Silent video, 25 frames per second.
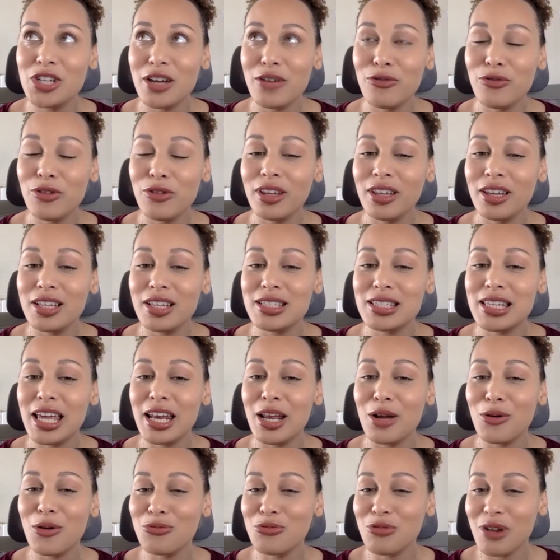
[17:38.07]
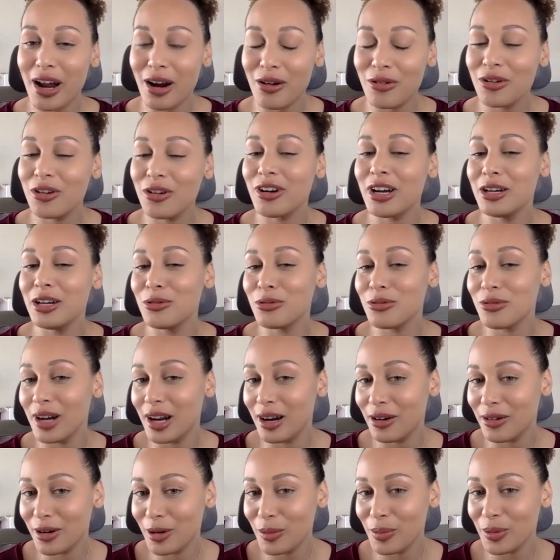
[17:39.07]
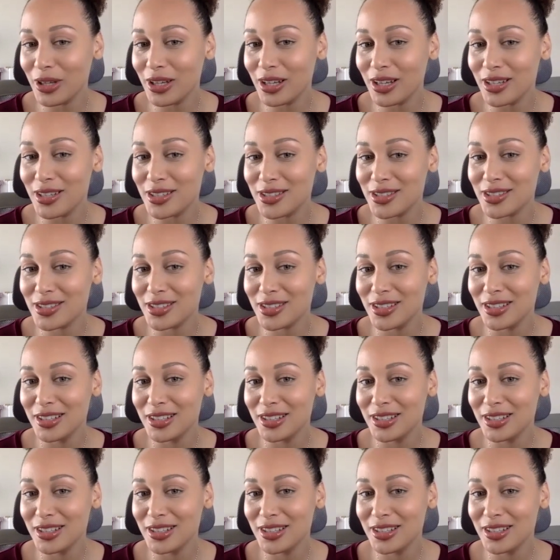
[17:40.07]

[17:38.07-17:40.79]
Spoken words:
I feel like it's getting rarer and rarer because